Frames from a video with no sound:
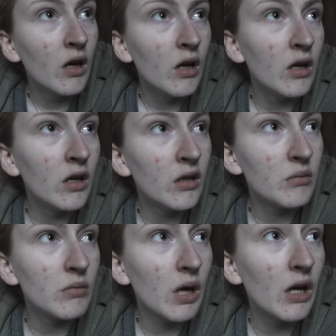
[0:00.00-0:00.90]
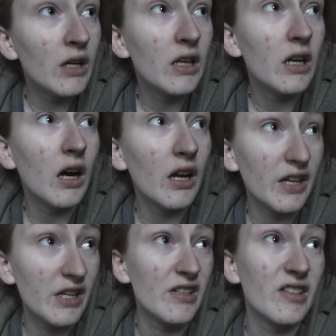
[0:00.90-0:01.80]
I
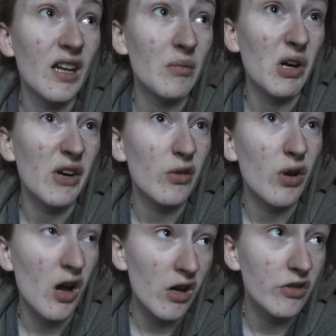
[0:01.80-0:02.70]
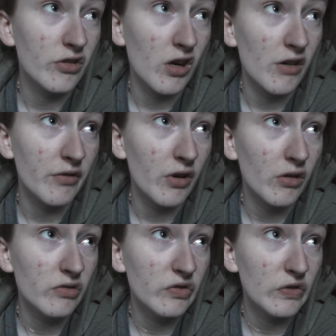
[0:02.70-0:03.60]
need to send my old hard drive
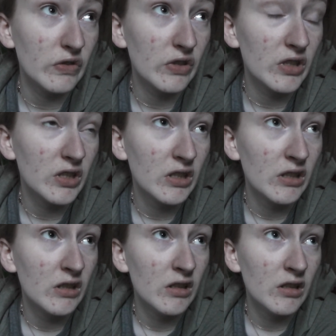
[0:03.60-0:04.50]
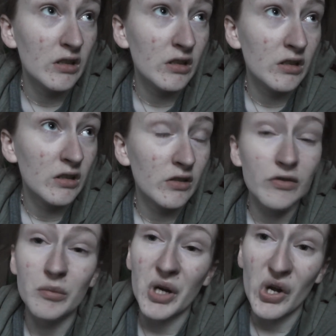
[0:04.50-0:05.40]
off
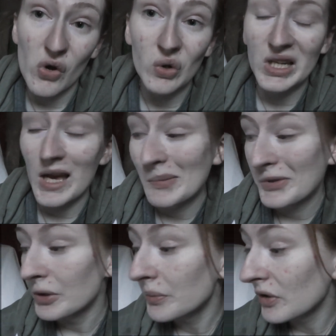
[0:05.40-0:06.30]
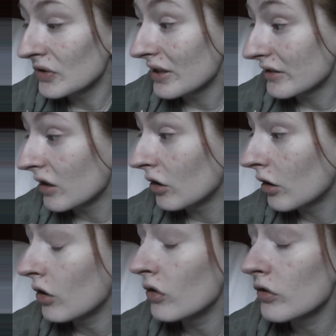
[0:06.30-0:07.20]
from my old laptop, because there's a
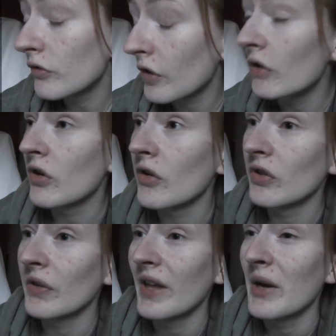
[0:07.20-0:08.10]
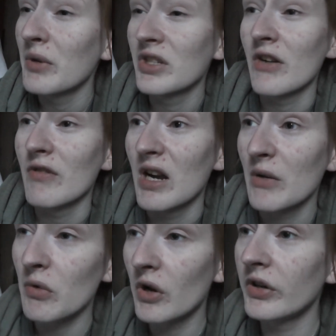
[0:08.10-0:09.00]
load of photos on there which I really
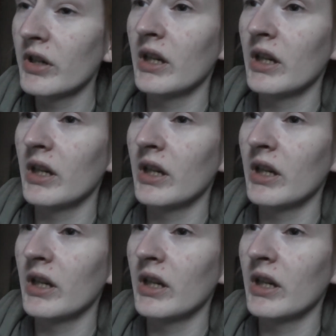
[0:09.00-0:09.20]
want.